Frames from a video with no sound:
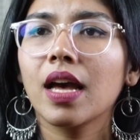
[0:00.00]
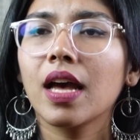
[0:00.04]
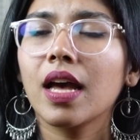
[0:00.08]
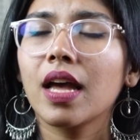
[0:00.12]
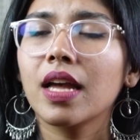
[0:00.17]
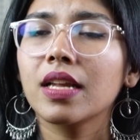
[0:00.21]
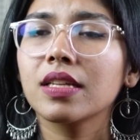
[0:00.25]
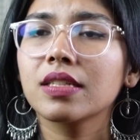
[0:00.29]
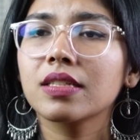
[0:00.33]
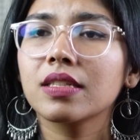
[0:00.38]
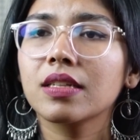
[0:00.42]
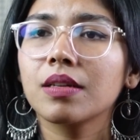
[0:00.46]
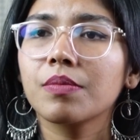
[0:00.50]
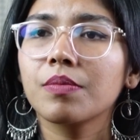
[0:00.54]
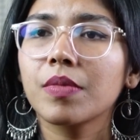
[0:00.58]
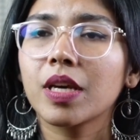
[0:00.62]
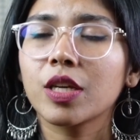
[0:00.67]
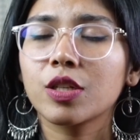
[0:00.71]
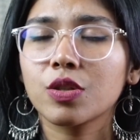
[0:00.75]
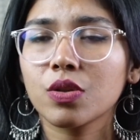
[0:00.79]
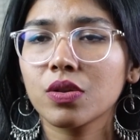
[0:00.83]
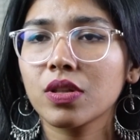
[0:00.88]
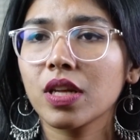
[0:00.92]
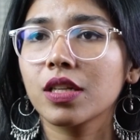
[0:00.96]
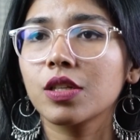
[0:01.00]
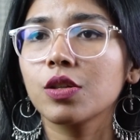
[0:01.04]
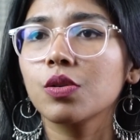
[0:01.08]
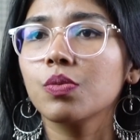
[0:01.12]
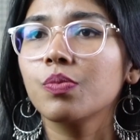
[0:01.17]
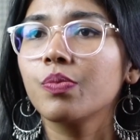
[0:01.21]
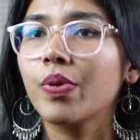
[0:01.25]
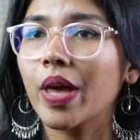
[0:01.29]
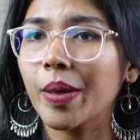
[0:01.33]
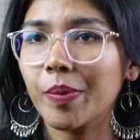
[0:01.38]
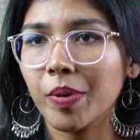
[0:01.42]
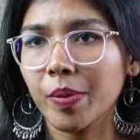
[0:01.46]
And make sure that
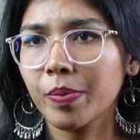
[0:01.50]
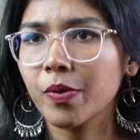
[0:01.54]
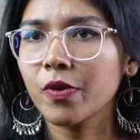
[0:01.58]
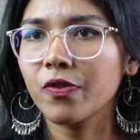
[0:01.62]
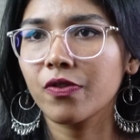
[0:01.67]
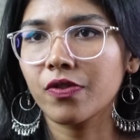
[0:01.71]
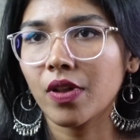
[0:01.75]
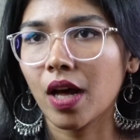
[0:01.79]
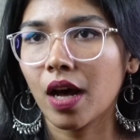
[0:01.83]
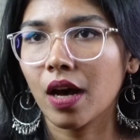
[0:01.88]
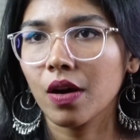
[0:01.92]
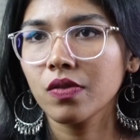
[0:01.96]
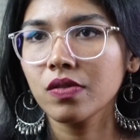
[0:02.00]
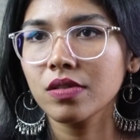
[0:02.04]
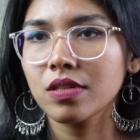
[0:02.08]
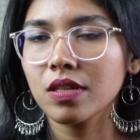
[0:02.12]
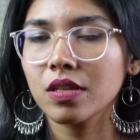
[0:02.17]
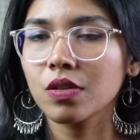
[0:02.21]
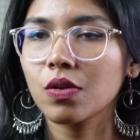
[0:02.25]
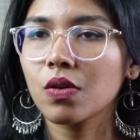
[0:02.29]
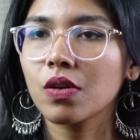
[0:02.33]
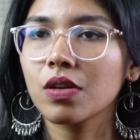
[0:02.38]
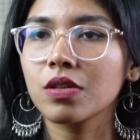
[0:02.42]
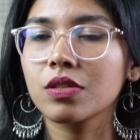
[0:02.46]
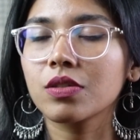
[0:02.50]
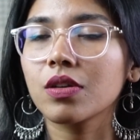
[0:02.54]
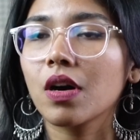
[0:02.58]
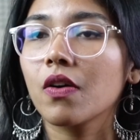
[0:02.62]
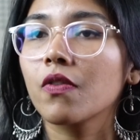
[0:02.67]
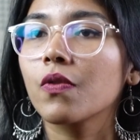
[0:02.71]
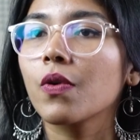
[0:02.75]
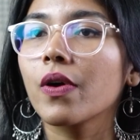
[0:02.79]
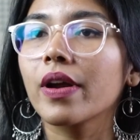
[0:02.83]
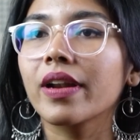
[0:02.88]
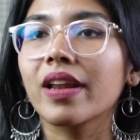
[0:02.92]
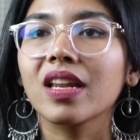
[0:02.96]
you baby-proof the house in order to
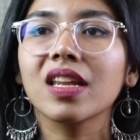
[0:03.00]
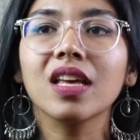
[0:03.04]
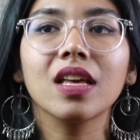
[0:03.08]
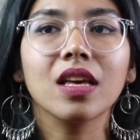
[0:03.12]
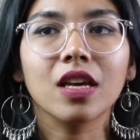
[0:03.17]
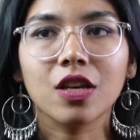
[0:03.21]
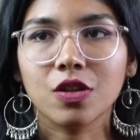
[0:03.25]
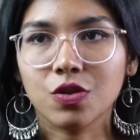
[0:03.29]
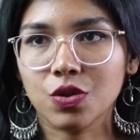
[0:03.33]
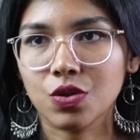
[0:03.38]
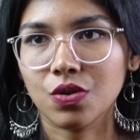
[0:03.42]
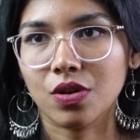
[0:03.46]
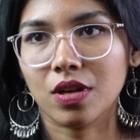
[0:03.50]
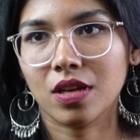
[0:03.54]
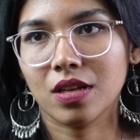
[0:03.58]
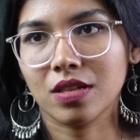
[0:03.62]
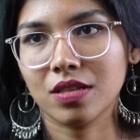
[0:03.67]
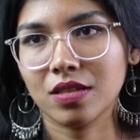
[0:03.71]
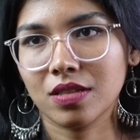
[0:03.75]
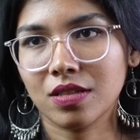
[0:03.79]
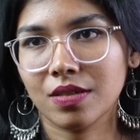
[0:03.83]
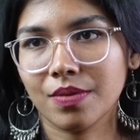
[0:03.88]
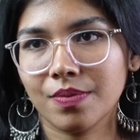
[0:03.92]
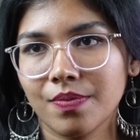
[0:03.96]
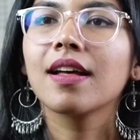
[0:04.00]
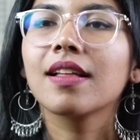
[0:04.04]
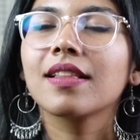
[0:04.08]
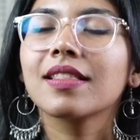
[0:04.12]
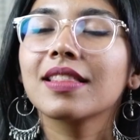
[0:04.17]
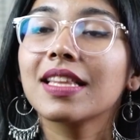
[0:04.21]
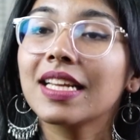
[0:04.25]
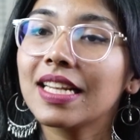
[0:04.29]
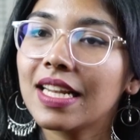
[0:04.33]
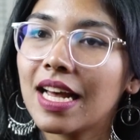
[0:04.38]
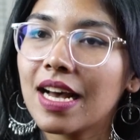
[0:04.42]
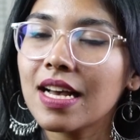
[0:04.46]
avoid any injuries.
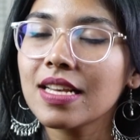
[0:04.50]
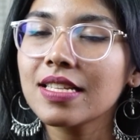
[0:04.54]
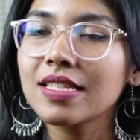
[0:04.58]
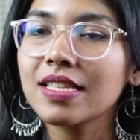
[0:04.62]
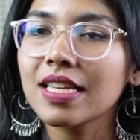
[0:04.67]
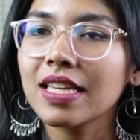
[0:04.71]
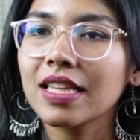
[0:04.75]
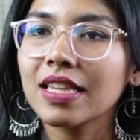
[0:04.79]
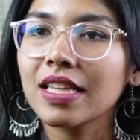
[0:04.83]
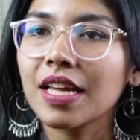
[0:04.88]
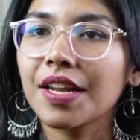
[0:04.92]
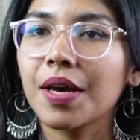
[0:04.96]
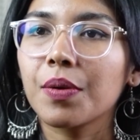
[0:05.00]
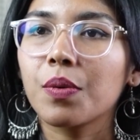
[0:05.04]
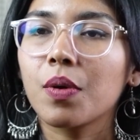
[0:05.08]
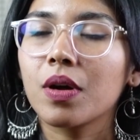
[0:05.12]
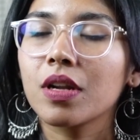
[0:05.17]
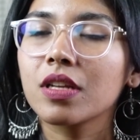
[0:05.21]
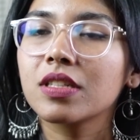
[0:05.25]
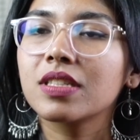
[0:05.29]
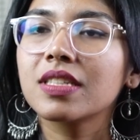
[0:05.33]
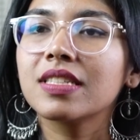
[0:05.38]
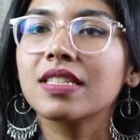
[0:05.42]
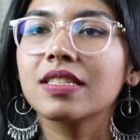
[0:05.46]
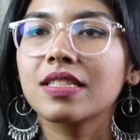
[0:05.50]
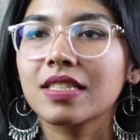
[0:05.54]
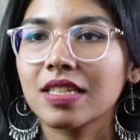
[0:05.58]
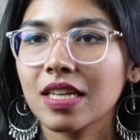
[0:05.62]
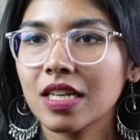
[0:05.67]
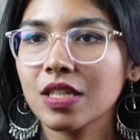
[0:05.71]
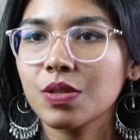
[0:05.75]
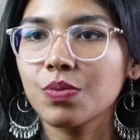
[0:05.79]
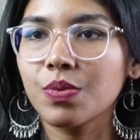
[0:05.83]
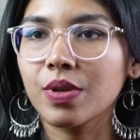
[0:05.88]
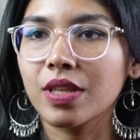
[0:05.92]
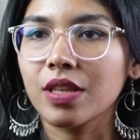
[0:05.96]
The last thing that I wanted to
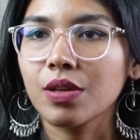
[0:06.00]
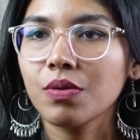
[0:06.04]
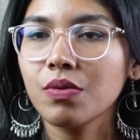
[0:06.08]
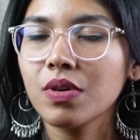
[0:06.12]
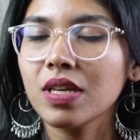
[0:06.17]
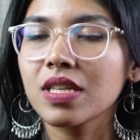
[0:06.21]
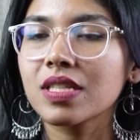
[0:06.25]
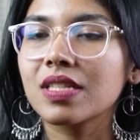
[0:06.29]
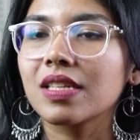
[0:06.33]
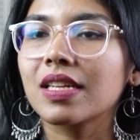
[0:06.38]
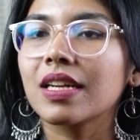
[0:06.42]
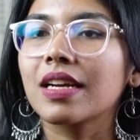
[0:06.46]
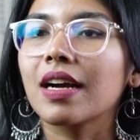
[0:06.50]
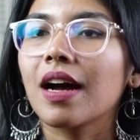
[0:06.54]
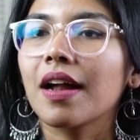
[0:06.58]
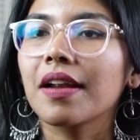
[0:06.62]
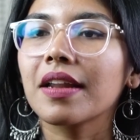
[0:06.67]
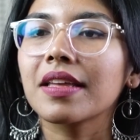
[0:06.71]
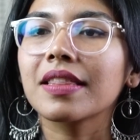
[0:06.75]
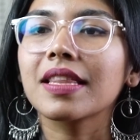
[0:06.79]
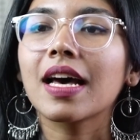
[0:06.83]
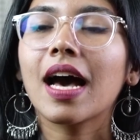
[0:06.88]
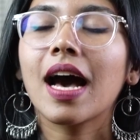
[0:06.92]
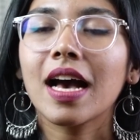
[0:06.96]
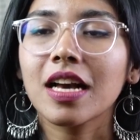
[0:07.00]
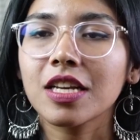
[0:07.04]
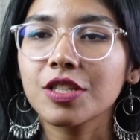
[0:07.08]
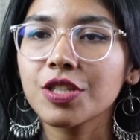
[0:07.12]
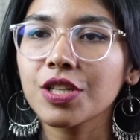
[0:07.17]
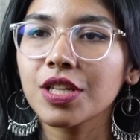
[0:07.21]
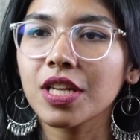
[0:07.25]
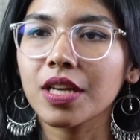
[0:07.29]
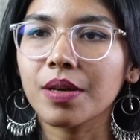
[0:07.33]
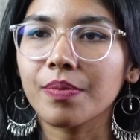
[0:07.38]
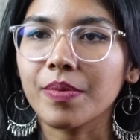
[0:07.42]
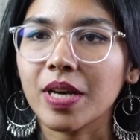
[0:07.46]
discuss with you is regarding the
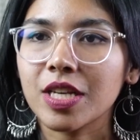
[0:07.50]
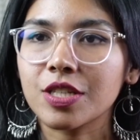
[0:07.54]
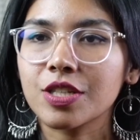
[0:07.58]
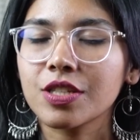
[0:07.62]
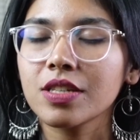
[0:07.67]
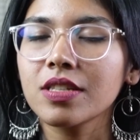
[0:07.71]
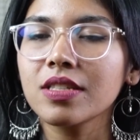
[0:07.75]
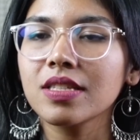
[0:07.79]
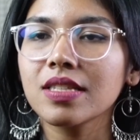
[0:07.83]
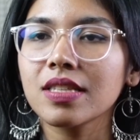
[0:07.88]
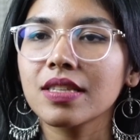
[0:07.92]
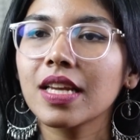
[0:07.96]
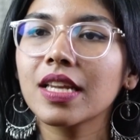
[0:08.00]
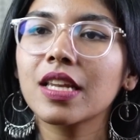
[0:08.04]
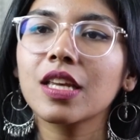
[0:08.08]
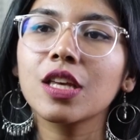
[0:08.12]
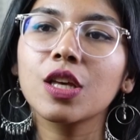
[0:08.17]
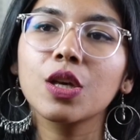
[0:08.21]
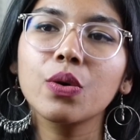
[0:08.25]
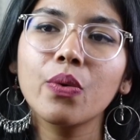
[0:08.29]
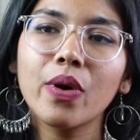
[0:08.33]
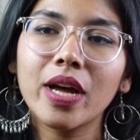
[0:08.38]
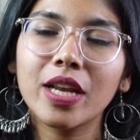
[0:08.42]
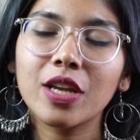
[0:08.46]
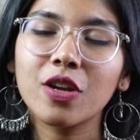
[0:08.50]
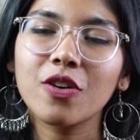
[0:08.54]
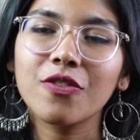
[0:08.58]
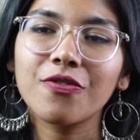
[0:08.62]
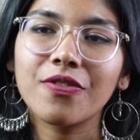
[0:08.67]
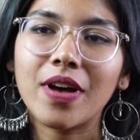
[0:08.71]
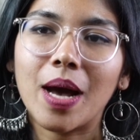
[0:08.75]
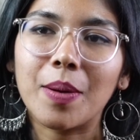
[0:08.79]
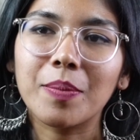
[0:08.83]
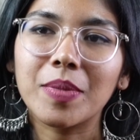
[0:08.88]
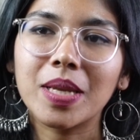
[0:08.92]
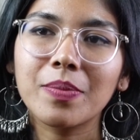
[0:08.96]
hygienic measures that you and your
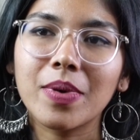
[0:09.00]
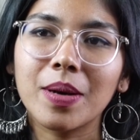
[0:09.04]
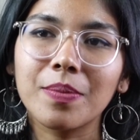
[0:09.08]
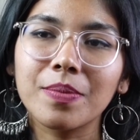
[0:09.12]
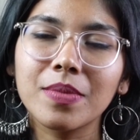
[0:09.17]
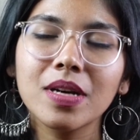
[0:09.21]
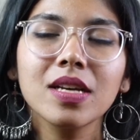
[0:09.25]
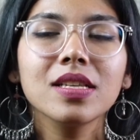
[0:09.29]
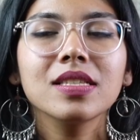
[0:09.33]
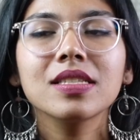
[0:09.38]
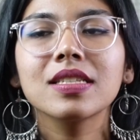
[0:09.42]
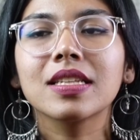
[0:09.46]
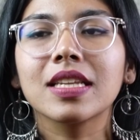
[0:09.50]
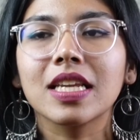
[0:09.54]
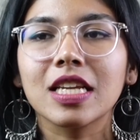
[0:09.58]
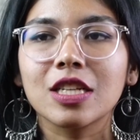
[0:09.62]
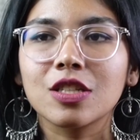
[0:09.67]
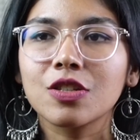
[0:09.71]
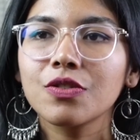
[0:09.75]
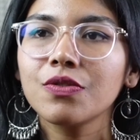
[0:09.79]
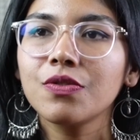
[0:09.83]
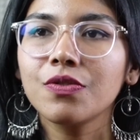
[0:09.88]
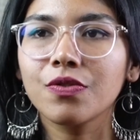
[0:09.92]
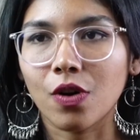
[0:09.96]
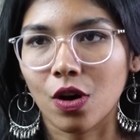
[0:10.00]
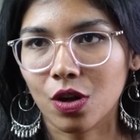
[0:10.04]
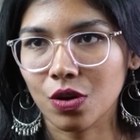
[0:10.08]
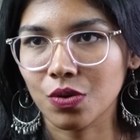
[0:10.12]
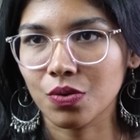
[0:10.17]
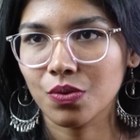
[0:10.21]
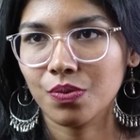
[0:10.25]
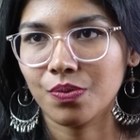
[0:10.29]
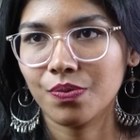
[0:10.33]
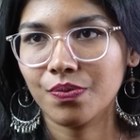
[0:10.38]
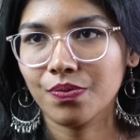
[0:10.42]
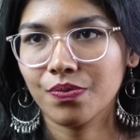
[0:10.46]
family members need to
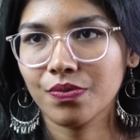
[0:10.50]
follow.